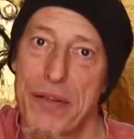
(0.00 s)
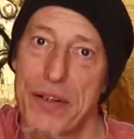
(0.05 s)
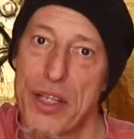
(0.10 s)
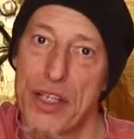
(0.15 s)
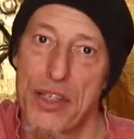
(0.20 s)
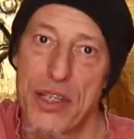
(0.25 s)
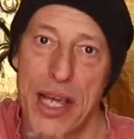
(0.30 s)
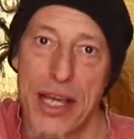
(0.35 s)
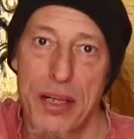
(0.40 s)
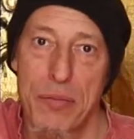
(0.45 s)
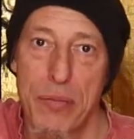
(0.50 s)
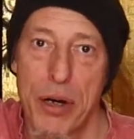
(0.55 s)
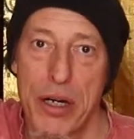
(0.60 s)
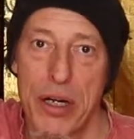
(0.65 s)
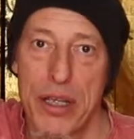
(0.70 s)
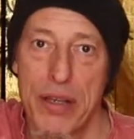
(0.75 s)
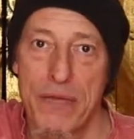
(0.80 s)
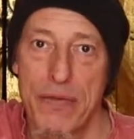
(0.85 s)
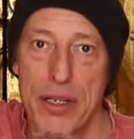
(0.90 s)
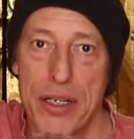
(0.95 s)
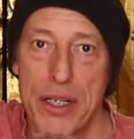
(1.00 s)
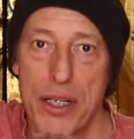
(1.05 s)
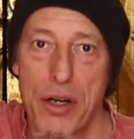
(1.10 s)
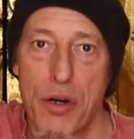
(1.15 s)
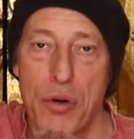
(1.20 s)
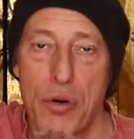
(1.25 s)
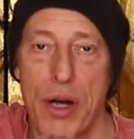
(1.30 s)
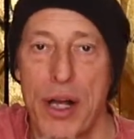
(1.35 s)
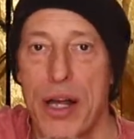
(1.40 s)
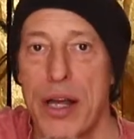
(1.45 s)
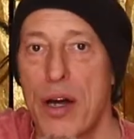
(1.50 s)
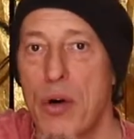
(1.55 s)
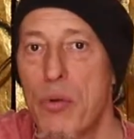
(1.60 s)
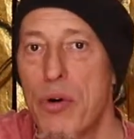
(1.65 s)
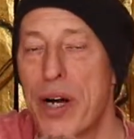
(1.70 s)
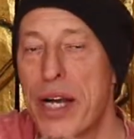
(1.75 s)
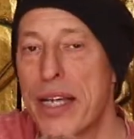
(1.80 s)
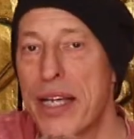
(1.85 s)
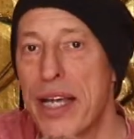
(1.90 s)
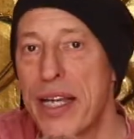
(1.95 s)
for the second part of the video
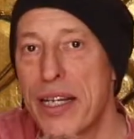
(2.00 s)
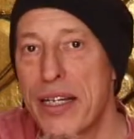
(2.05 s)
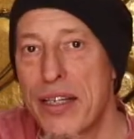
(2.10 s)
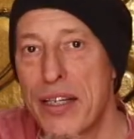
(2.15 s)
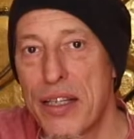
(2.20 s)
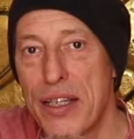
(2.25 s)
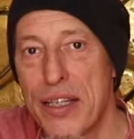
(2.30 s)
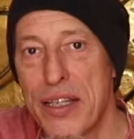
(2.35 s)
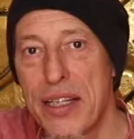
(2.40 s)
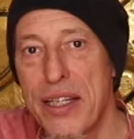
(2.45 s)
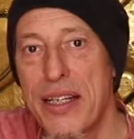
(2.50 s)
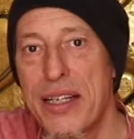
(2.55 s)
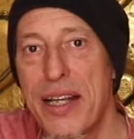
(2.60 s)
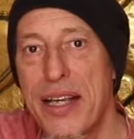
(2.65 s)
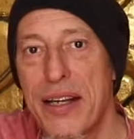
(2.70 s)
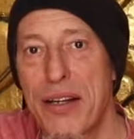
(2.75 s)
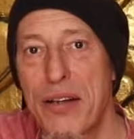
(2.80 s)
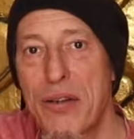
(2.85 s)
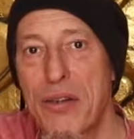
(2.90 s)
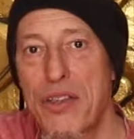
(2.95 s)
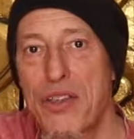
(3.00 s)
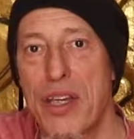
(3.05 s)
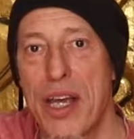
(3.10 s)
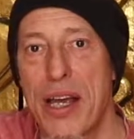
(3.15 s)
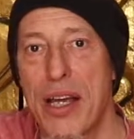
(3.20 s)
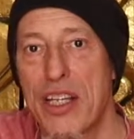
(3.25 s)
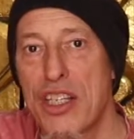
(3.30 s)
where I get into the details,